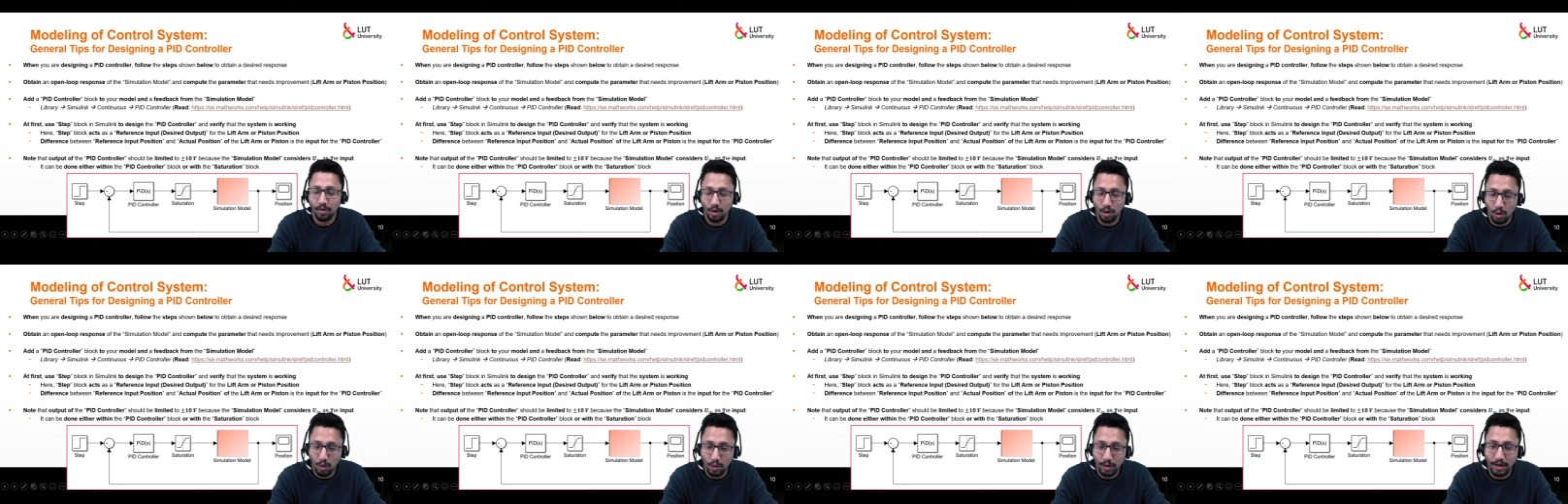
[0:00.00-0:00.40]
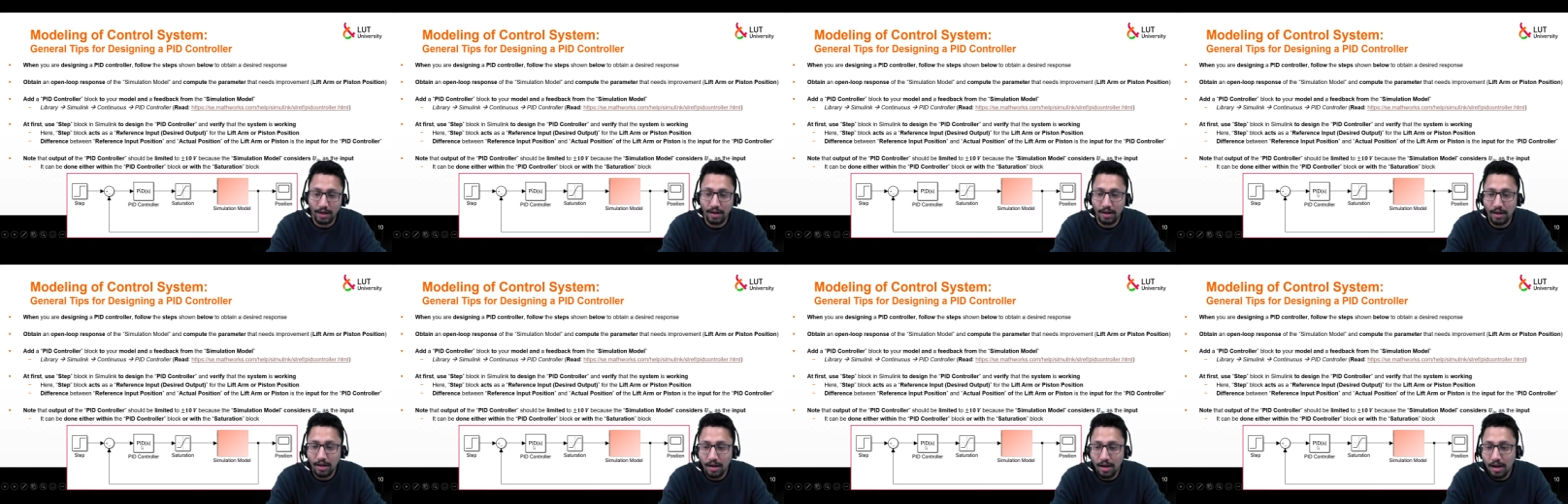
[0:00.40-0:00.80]
Okay,
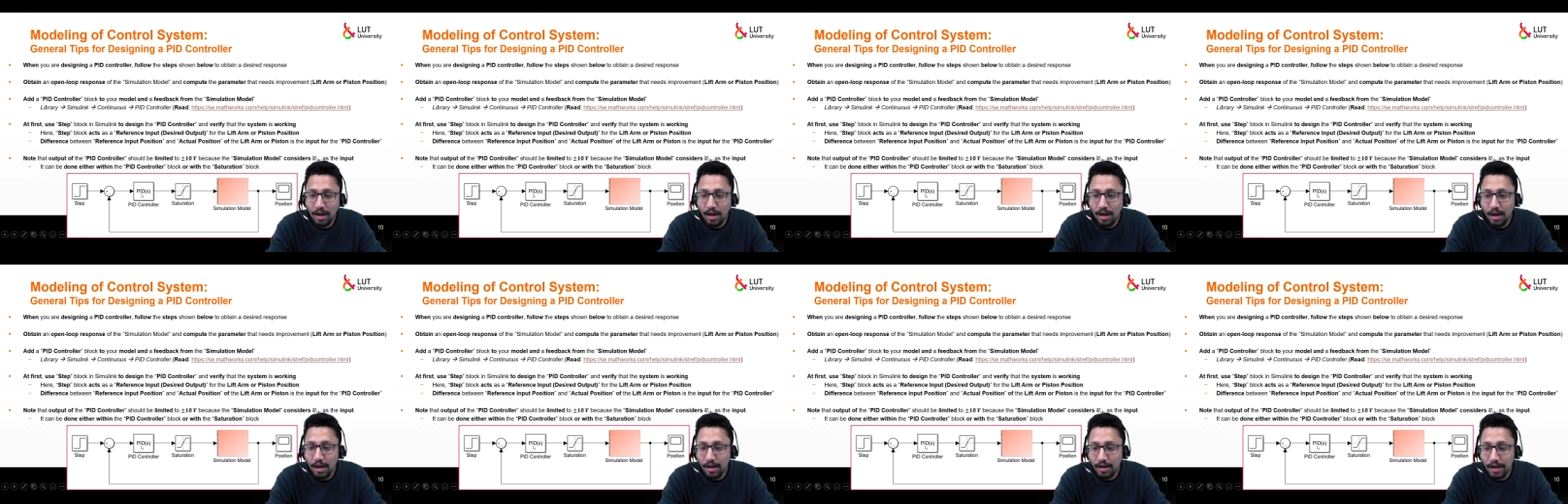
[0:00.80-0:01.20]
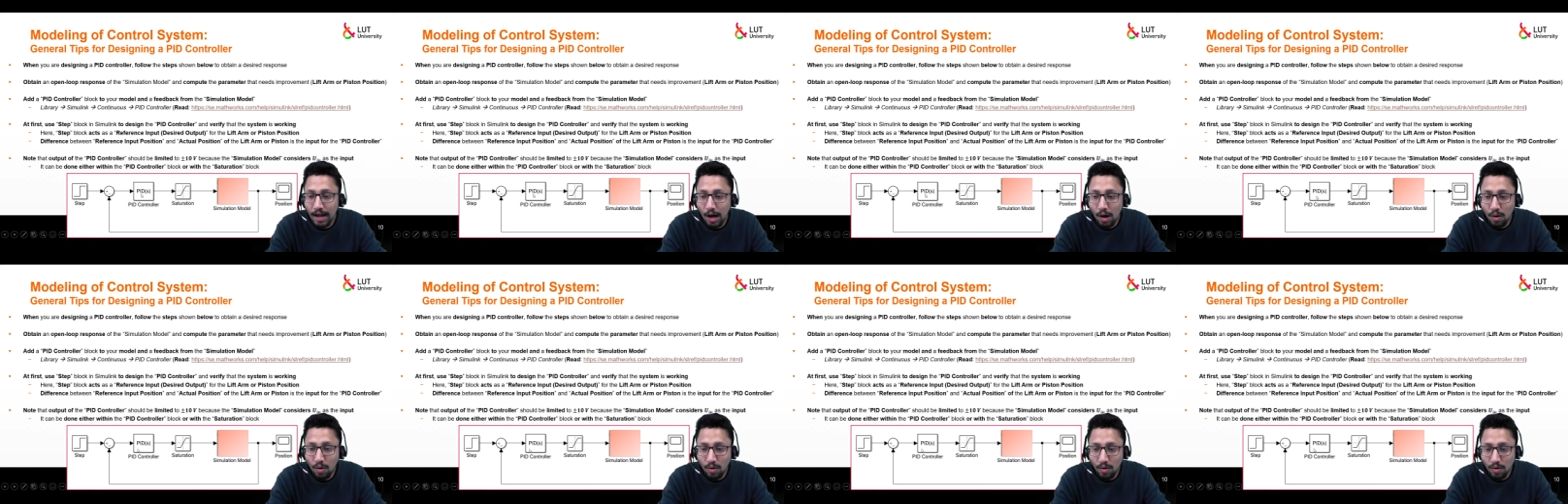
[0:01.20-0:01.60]

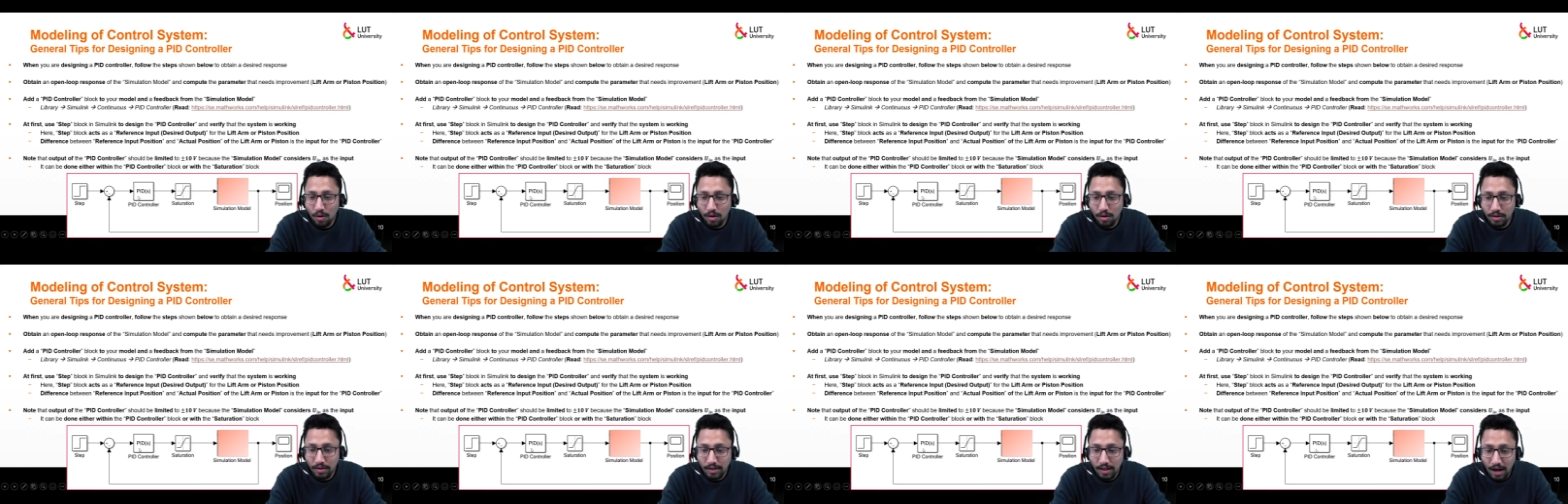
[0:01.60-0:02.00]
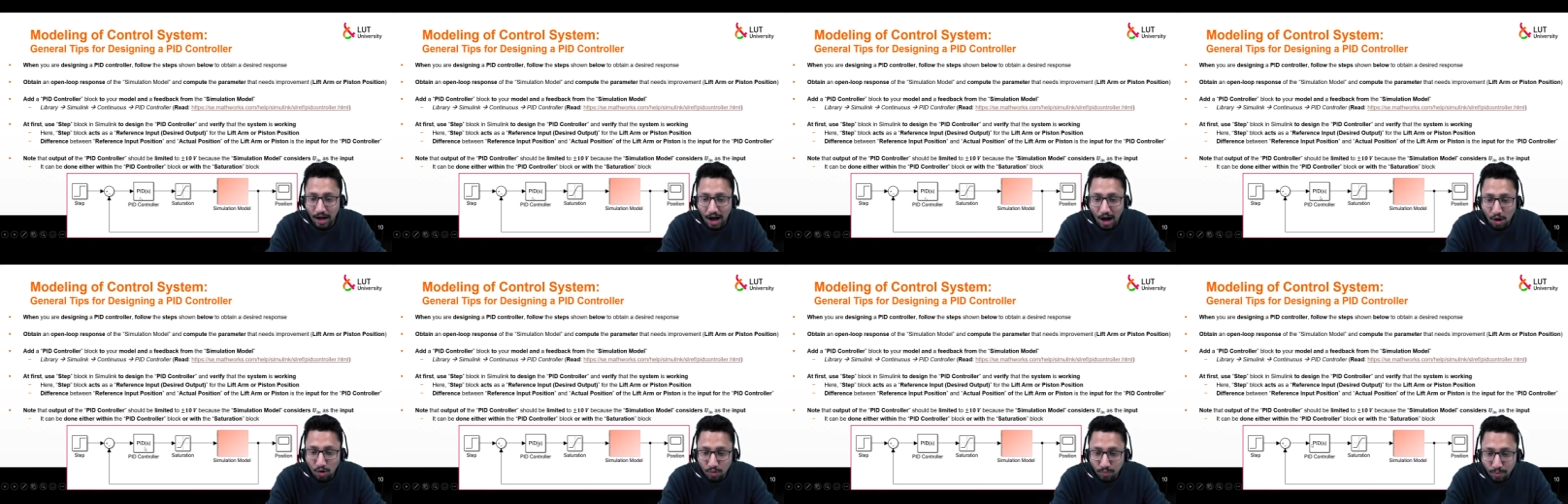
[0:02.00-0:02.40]
now the
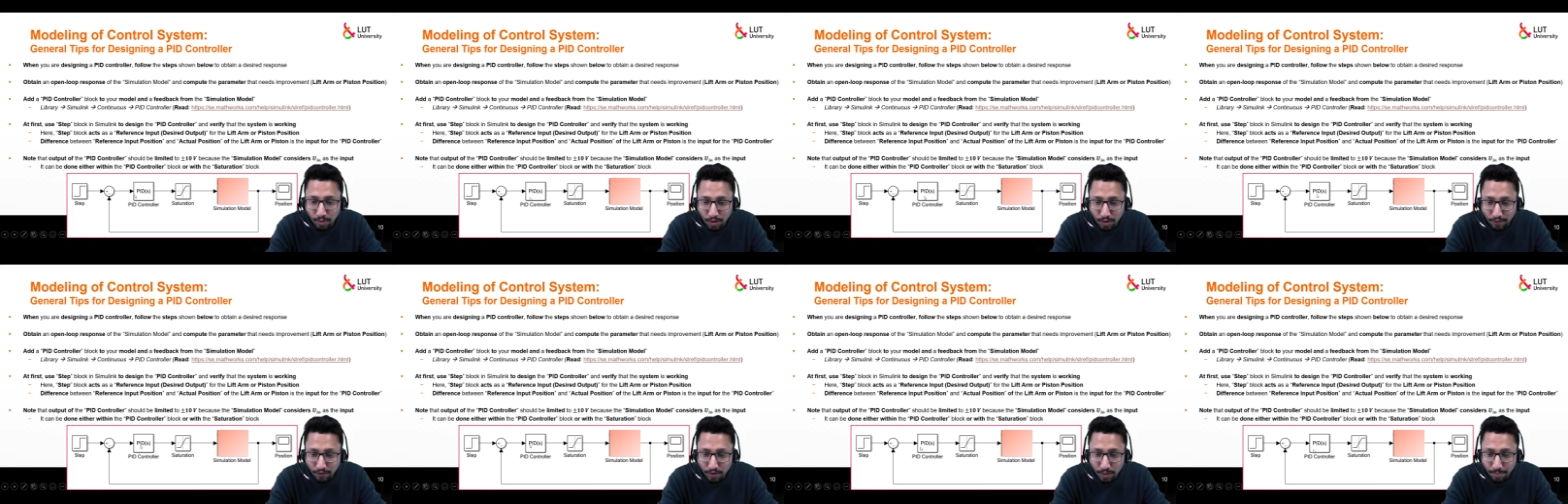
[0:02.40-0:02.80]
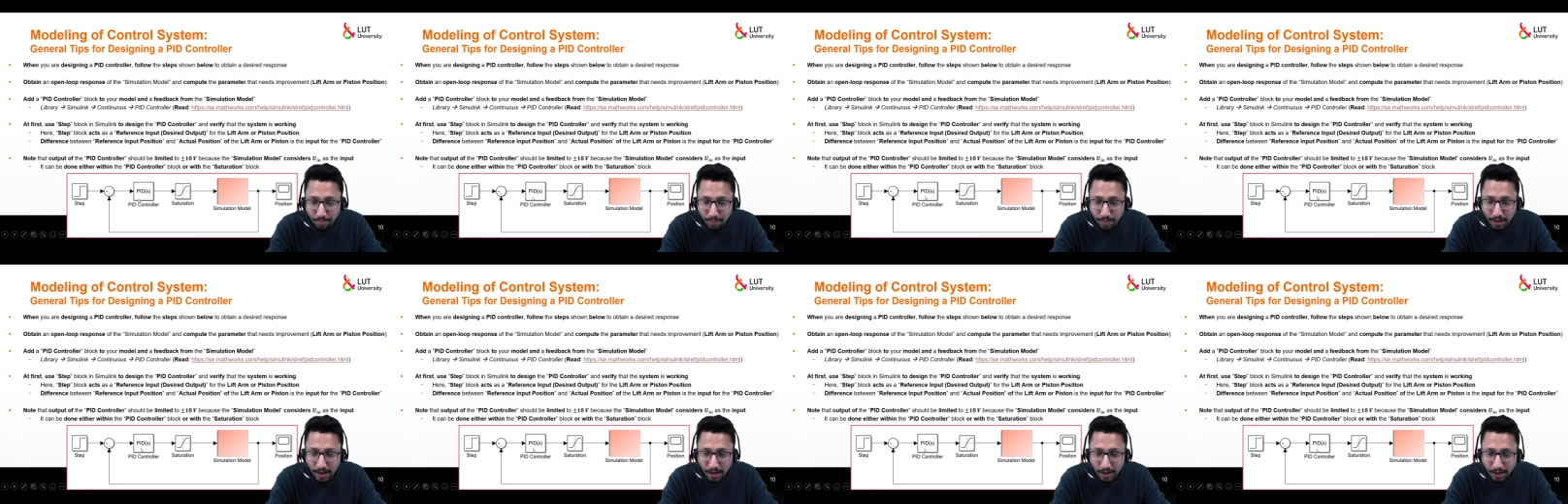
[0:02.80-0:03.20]
output of the
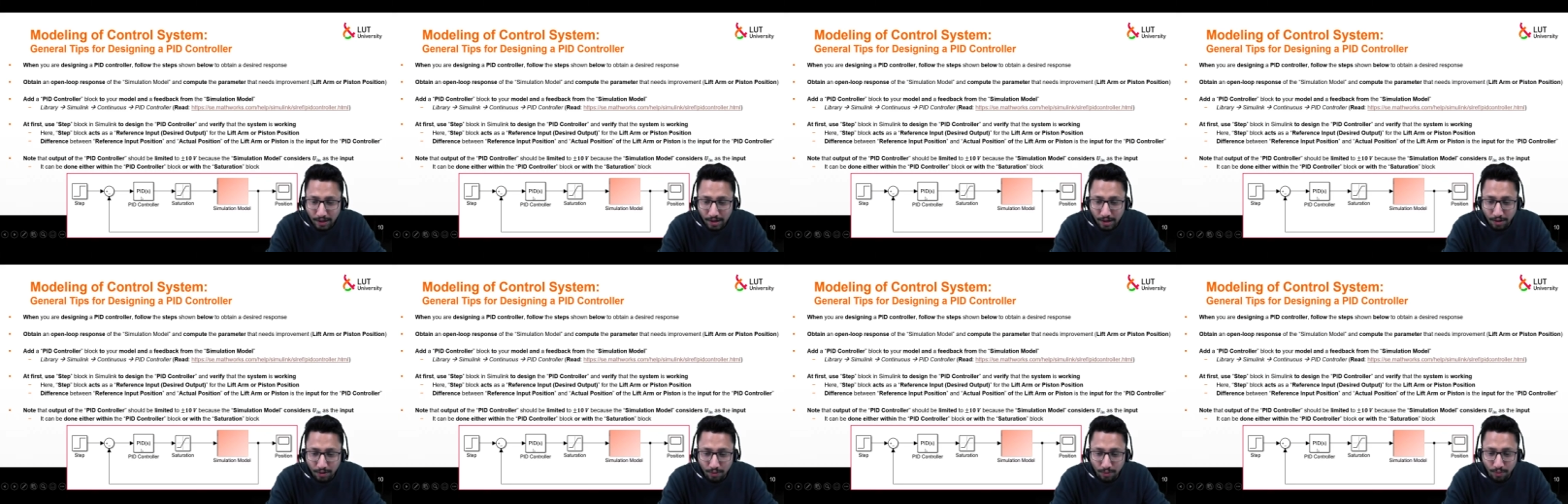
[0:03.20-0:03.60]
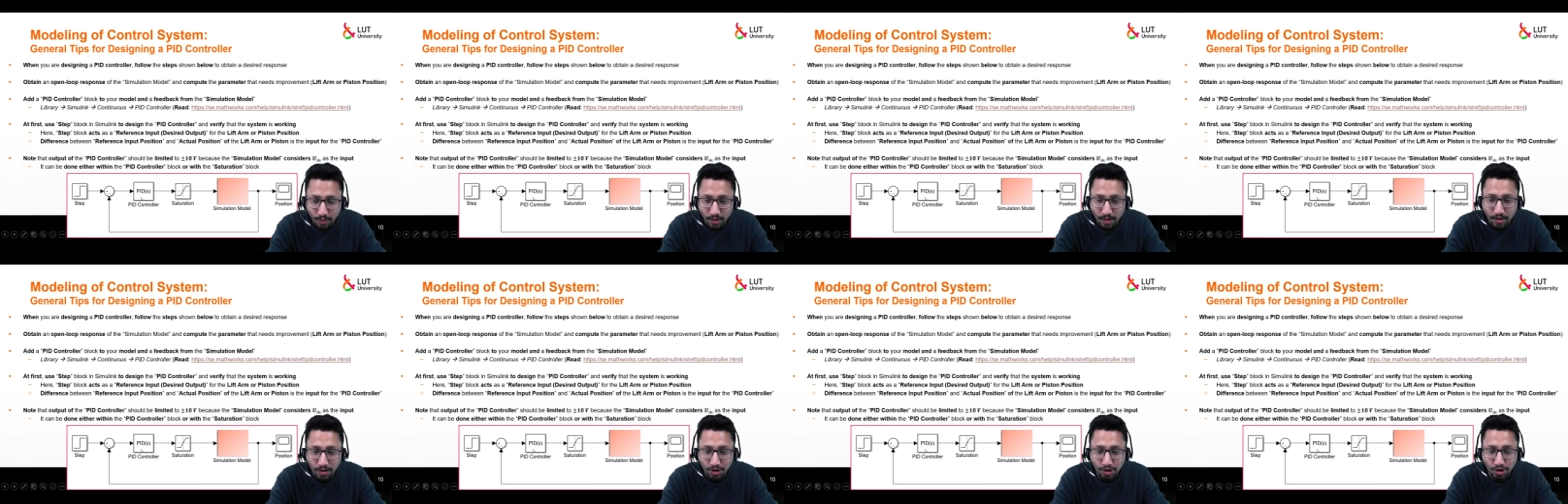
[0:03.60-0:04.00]
P I D
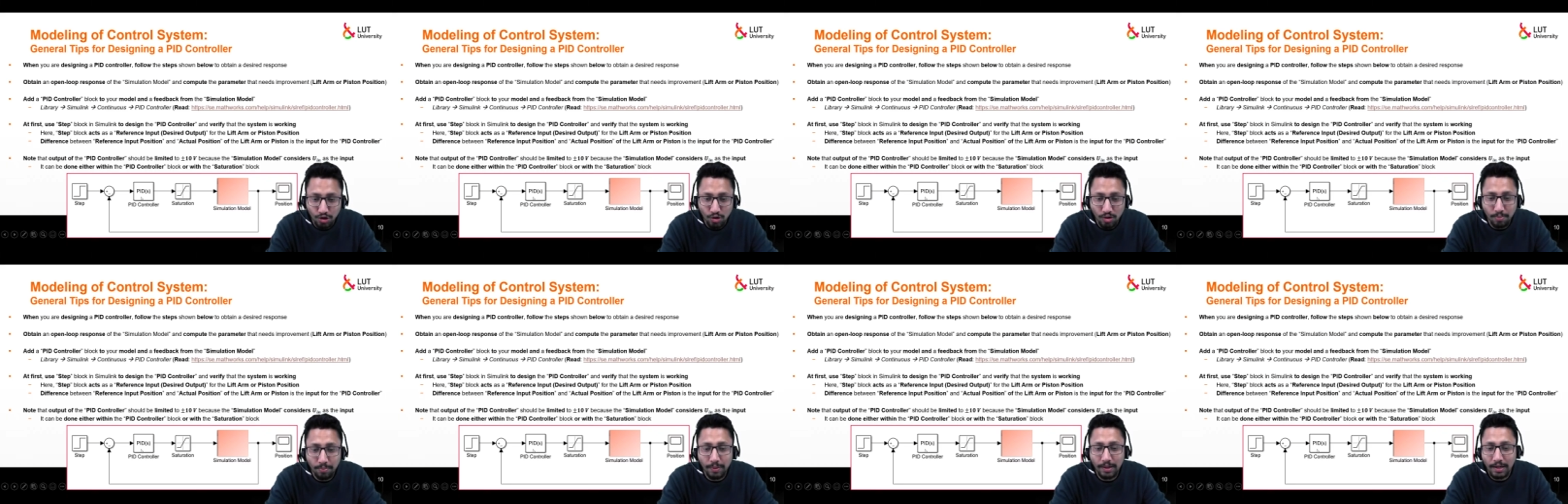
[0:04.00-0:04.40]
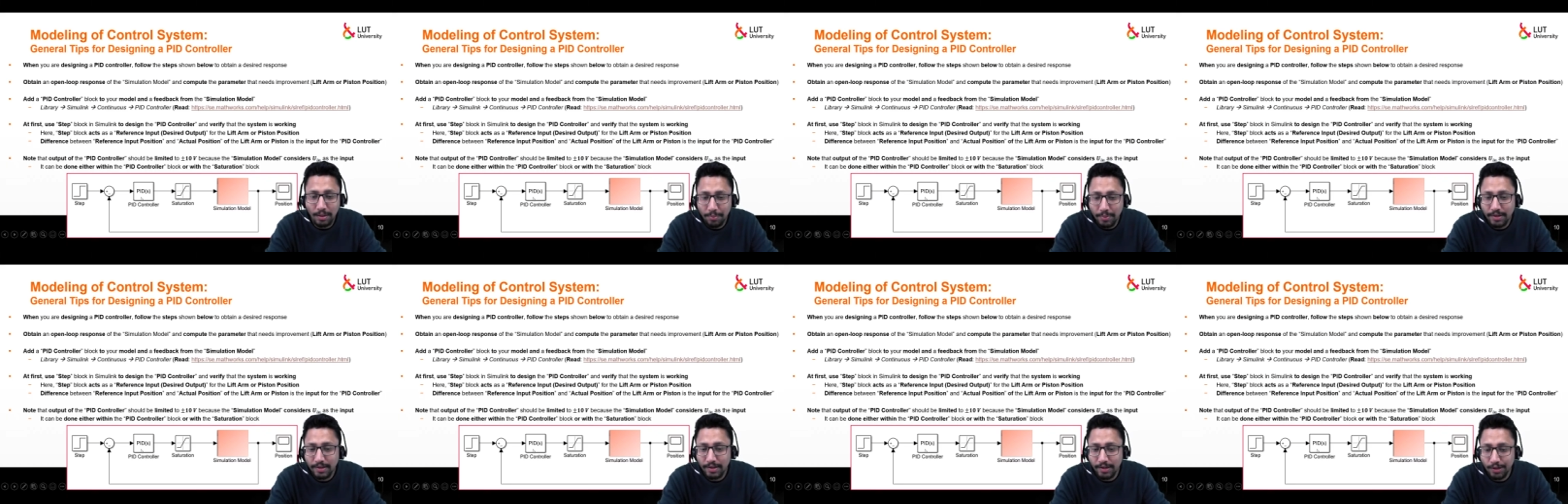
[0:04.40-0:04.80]
controller should be
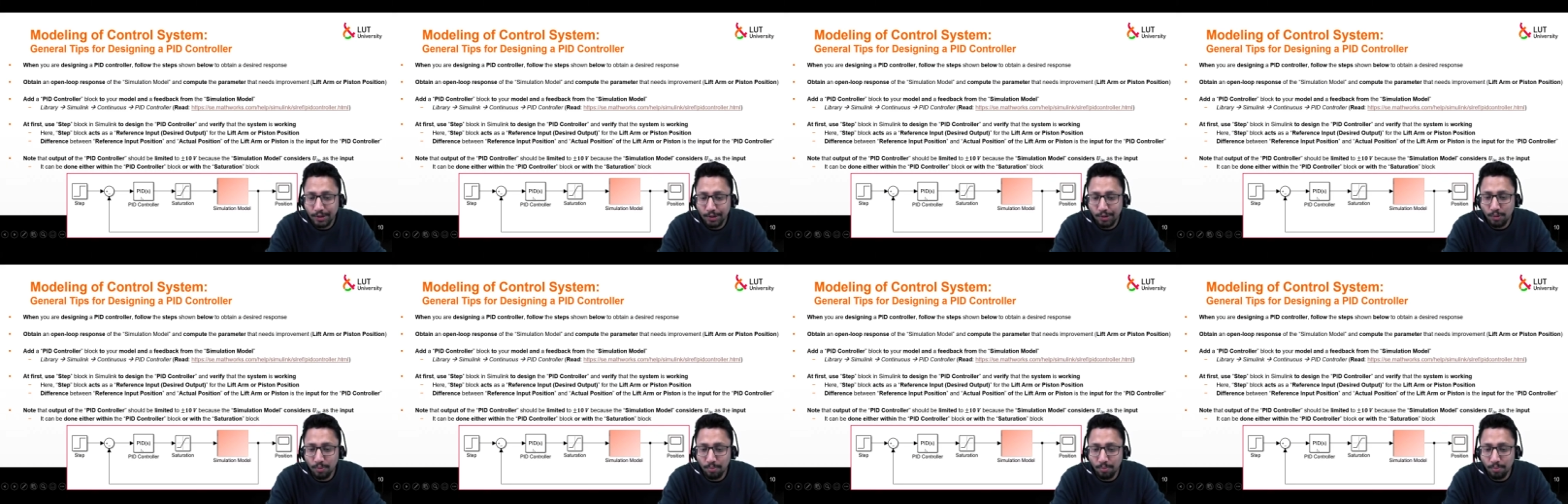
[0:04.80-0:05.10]
limited to